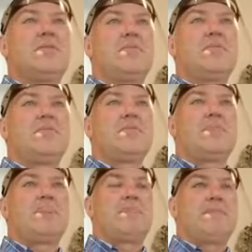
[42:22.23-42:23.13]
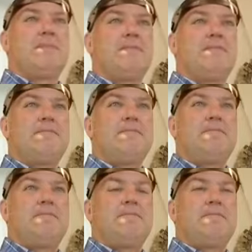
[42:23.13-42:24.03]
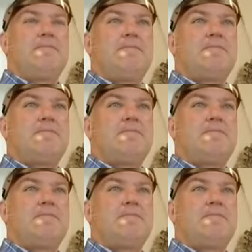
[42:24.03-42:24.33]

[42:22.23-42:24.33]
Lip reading: Nobody speaks.